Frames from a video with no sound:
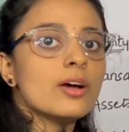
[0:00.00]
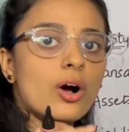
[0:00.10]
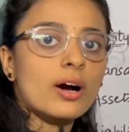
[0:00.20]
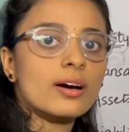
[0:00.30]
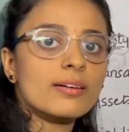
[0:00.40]

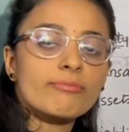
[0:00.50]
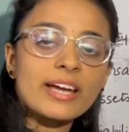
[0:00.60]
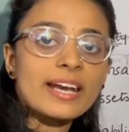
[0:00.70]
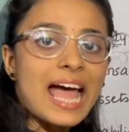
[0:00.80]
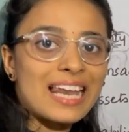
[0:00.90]

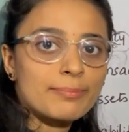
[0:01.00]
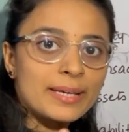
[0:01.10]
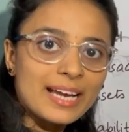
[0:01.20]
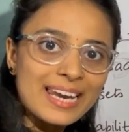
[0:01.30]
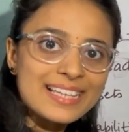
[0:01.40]
where I'll be
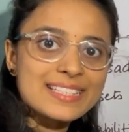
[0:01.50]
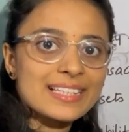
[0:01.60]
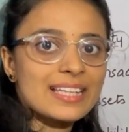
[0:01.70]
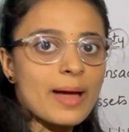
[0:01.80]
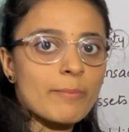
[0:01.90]

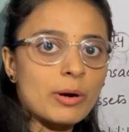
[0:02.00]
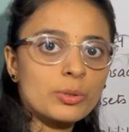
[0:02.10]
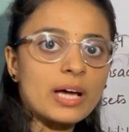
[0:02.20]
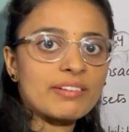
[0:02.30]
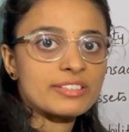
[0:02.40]
collecting the
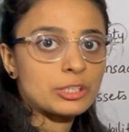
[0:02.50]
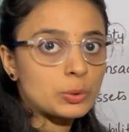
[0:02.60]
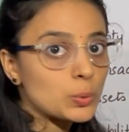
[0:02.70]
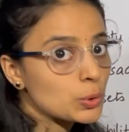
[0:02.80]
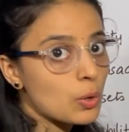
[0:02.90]
amount after
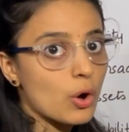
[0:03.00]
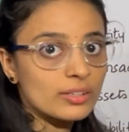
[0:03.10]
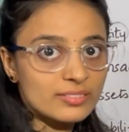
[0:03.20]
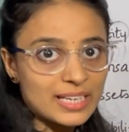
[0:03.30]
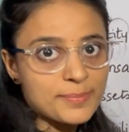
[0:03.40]
2
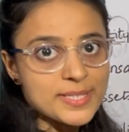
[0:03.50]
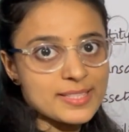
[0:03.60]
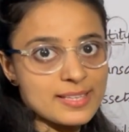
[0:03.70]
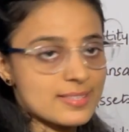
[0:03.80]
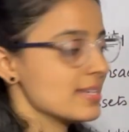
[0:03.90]
or 3
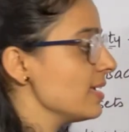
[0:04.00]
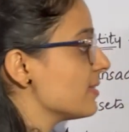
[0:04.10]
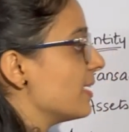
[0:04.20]
business days,